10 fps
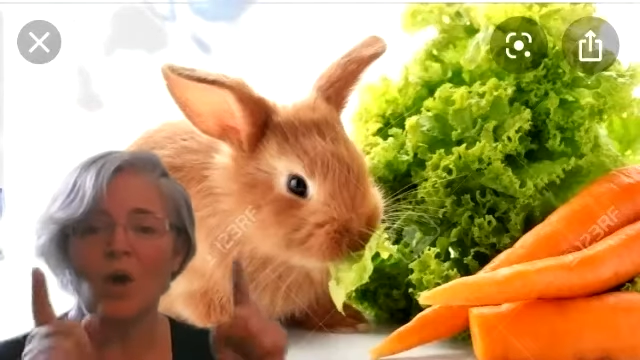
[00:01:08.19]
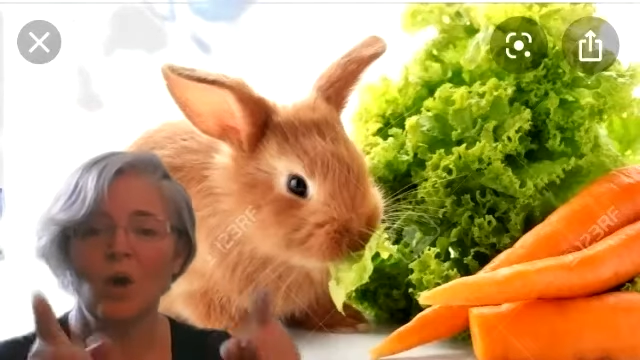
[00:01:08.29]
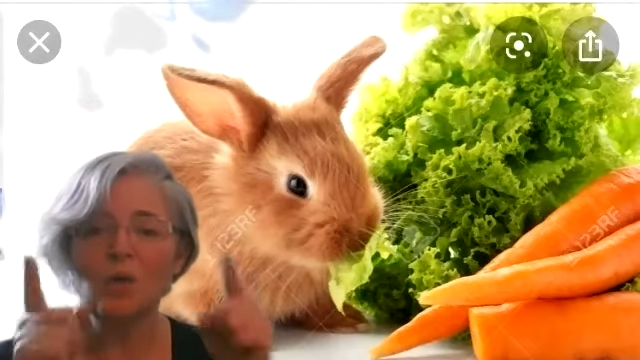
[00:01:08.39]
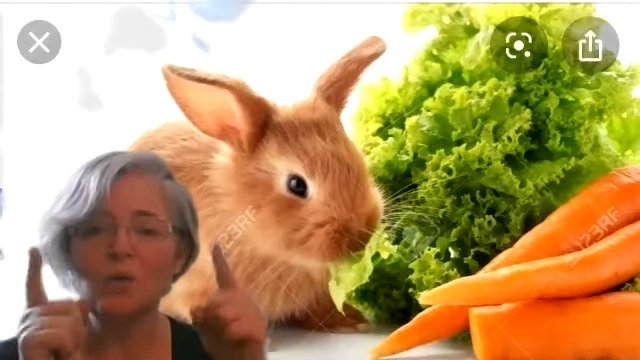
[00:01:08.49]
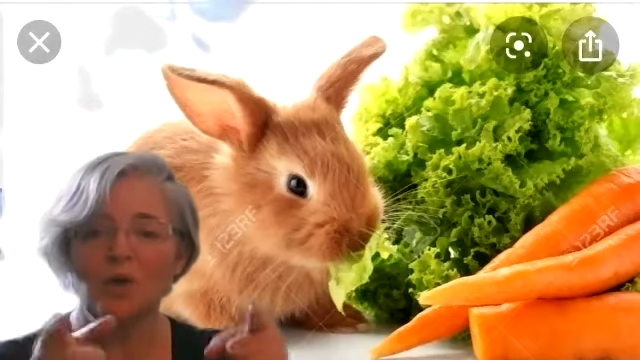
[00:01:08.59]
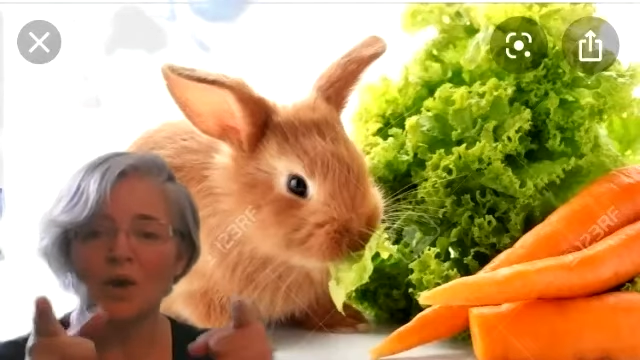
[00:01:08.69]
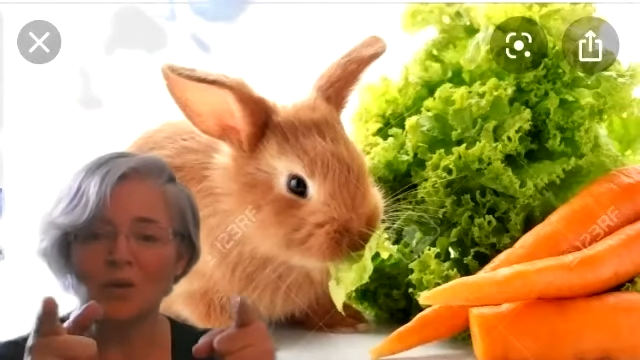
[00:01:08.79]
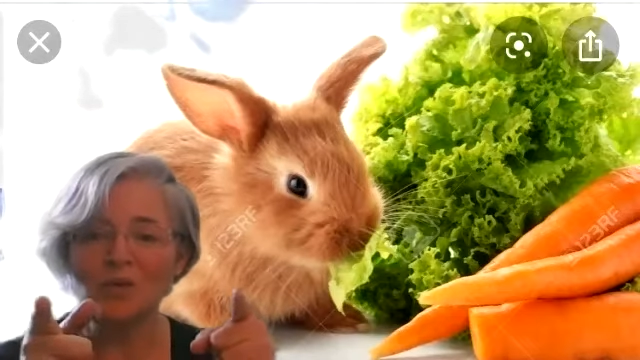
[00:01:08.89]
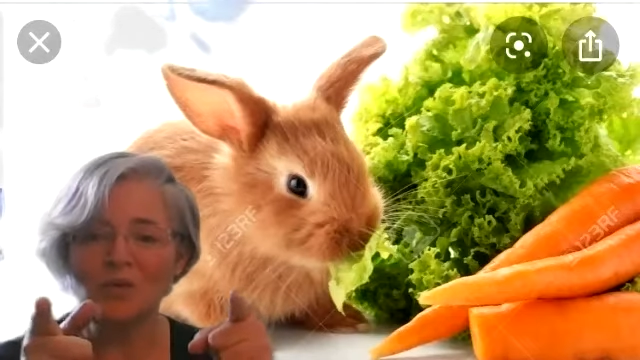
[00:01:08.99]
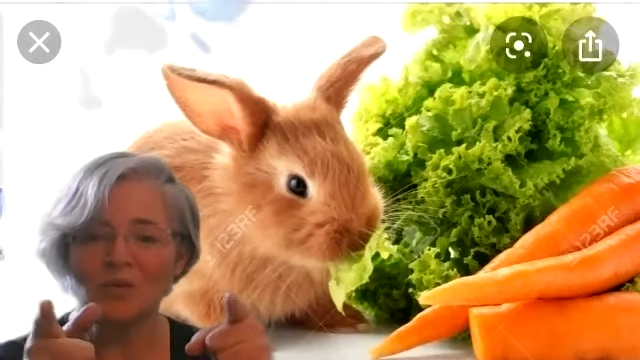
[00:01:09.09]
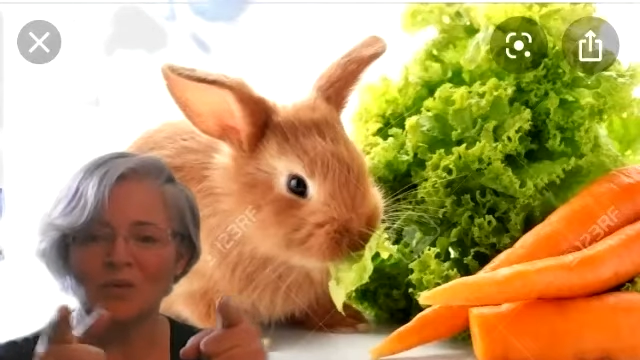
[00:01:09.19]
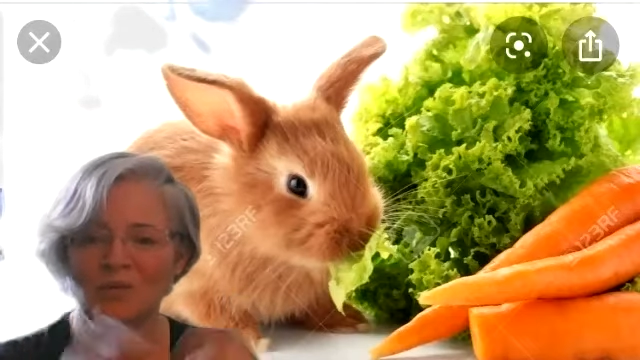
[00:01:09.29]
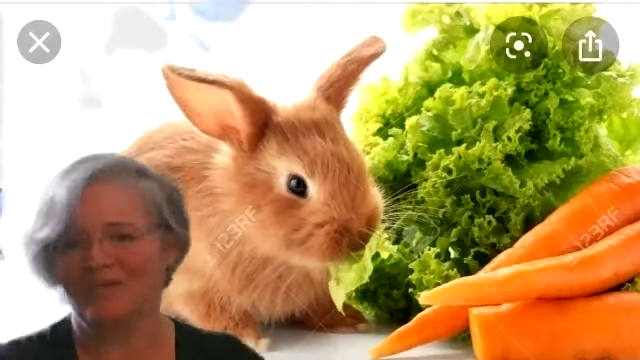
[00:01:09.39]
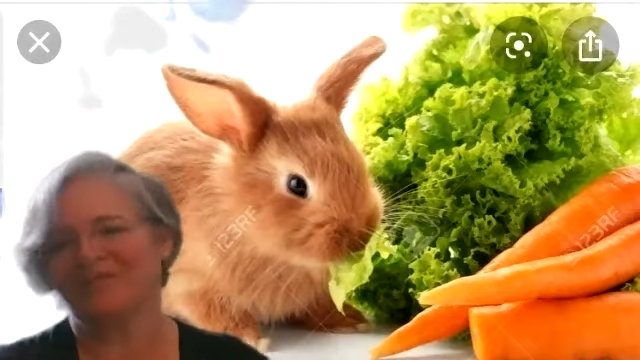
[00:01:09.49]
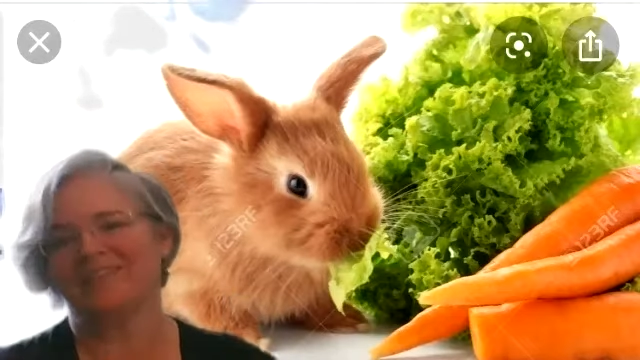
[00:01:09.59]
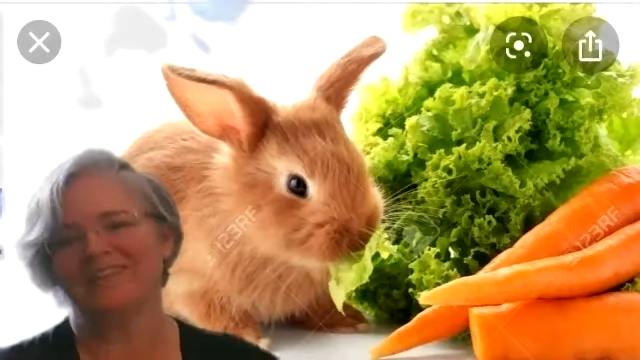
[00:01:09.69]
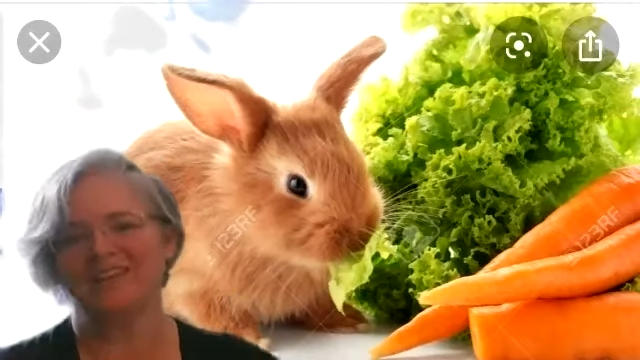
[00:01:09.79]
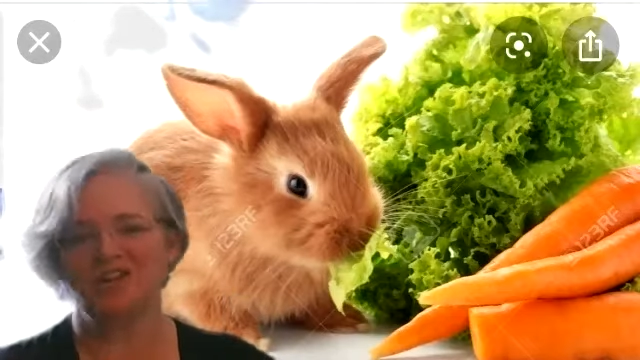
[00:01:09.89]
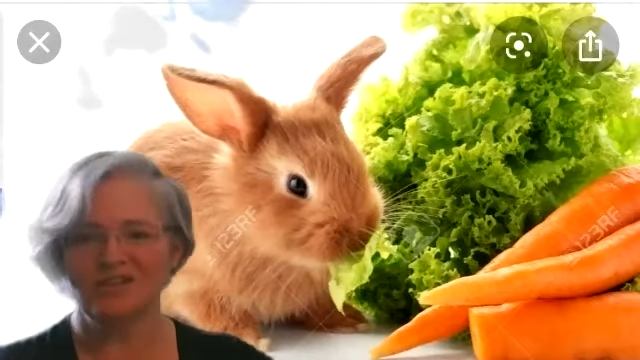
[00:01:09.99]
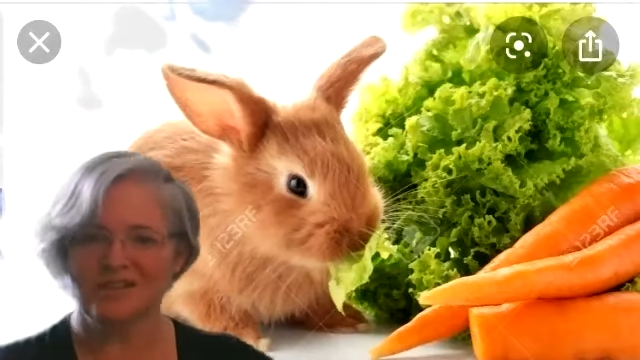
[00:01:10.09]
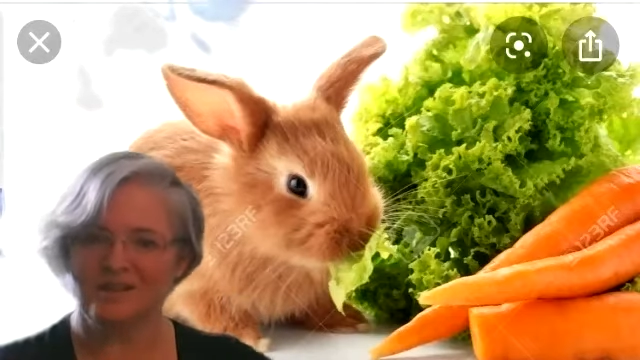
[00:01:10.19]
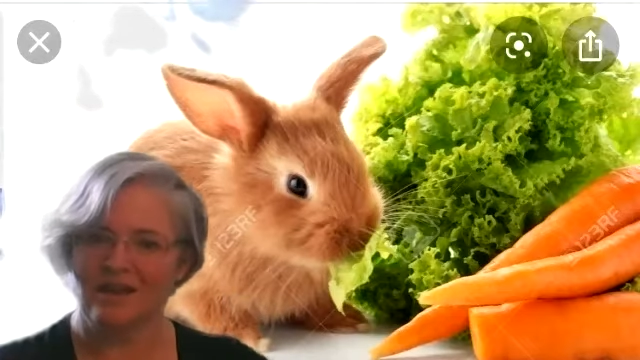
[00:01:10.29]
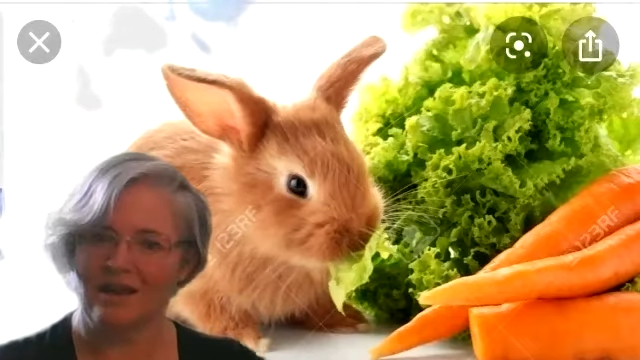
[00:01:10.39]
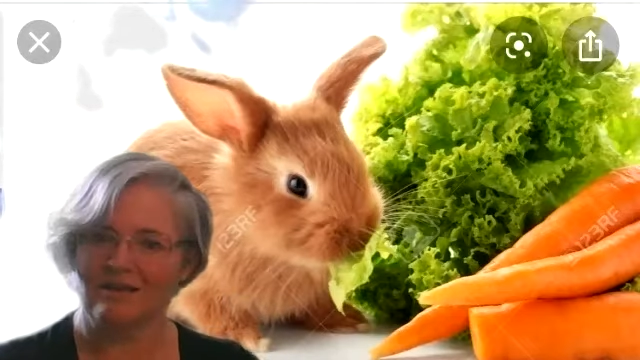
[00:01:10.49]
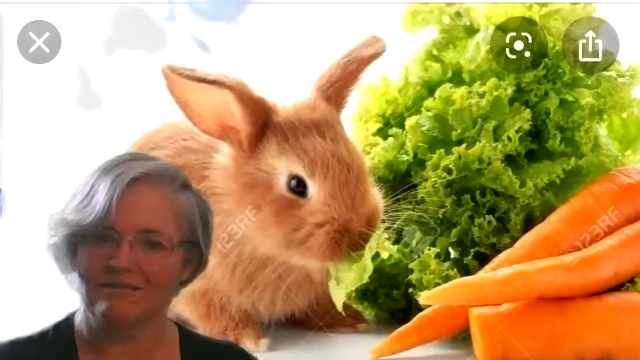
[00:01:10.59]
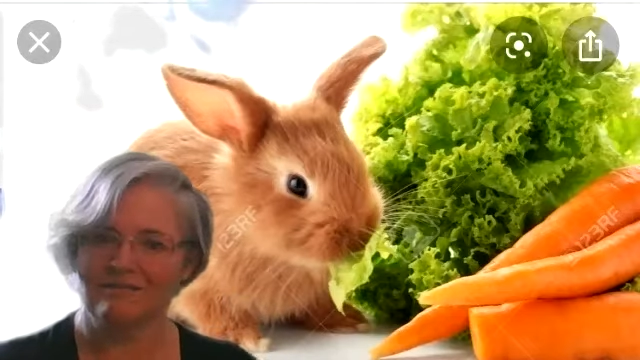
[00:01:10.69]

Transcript: Oh, no. Good singing.